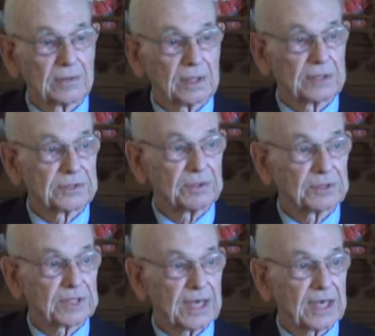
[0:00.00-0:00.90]
Well, she
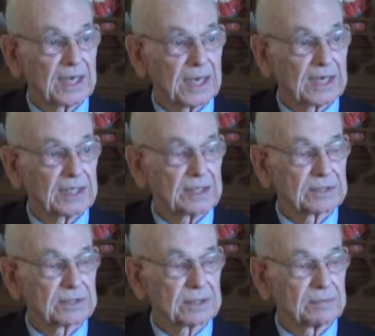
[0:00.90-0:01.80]
was
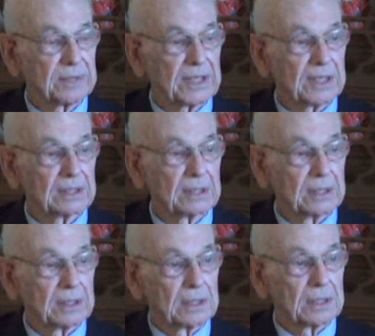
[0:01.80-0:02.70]
Agnes Bennett,
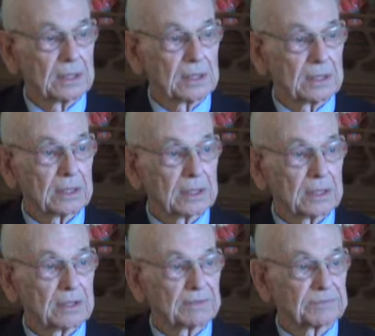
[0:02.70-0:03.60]
and
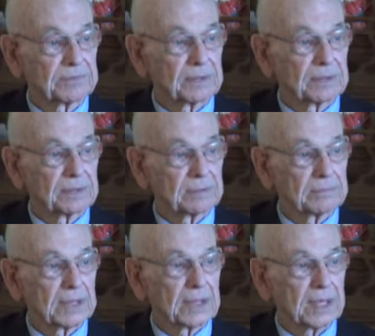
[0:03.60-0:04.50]
lived
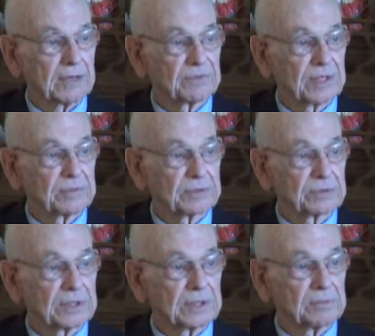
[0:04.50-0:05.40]
about halfway
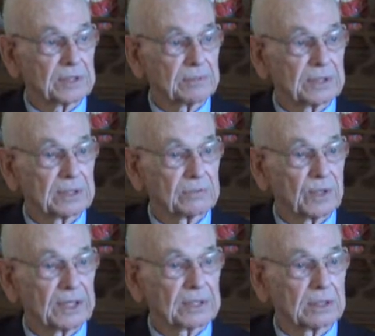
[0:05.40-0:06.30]
between Bremen
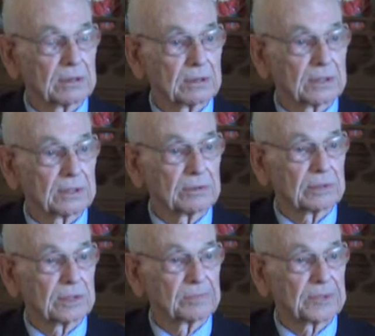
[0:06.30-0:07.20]
and Waco, and
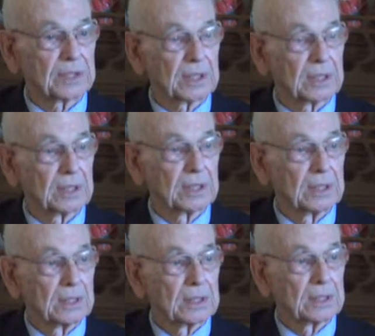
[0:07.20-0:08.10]
grew up there.
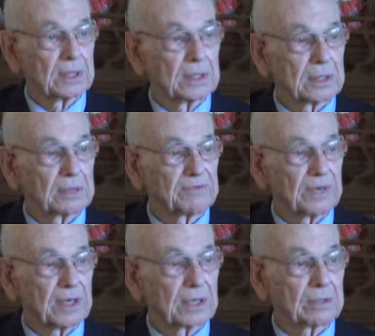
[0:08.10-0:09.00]
And her
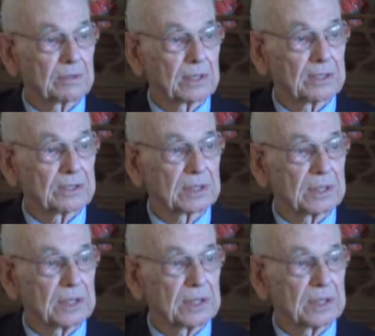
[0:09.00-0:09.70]
father was